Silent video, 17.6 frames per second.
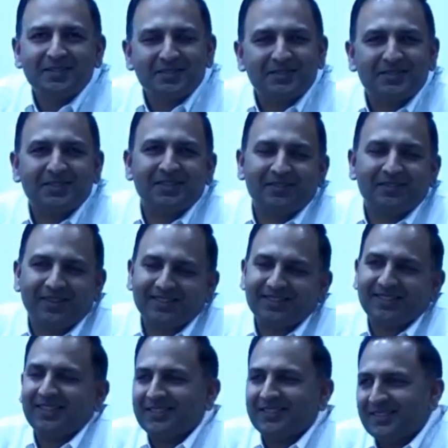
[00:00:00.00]
So
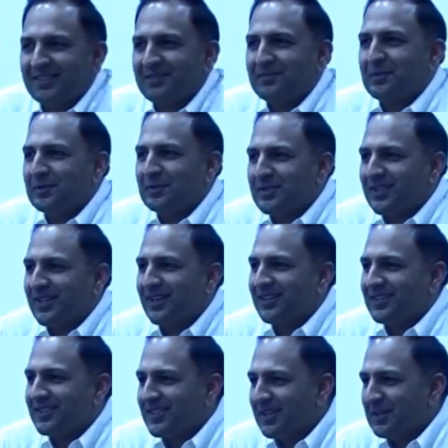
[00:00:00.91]
Srinivas Shastri, of course,
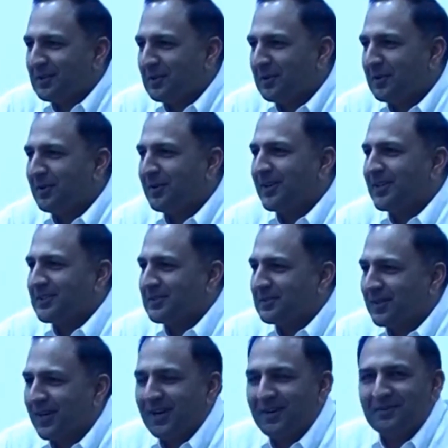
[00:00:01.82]
can't say no, has
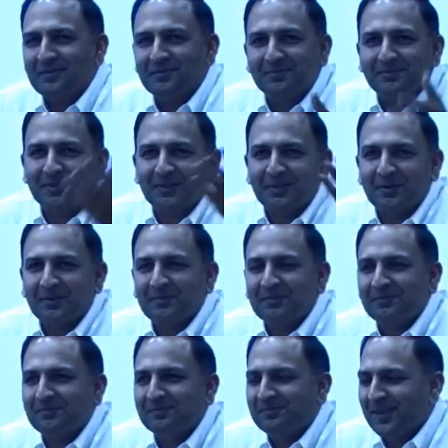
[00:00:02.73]
to come,
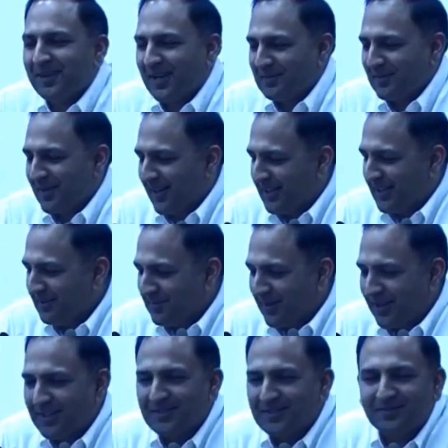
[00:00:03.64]
help Gandhi
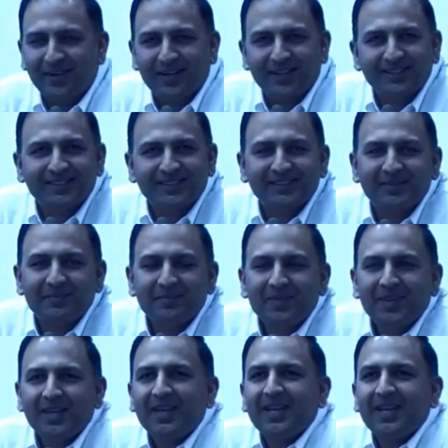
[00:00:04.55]
break his fast.